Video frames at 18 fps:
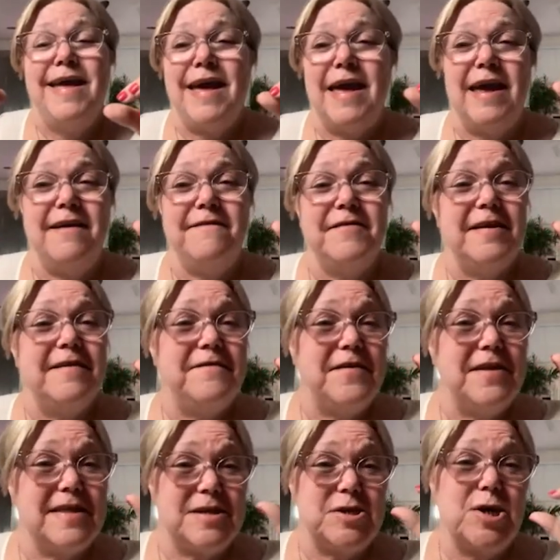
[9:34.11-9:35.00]
even if
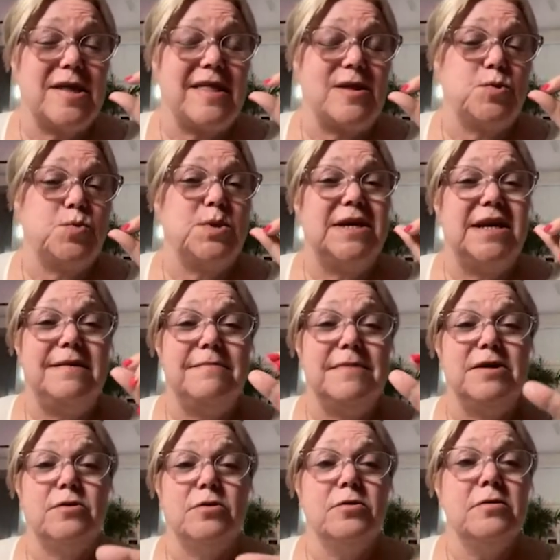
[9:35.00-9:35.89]
it's just 20
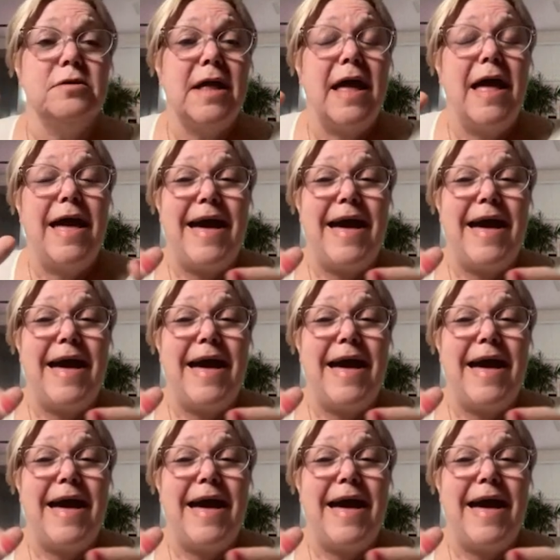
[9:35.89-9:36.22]
mil,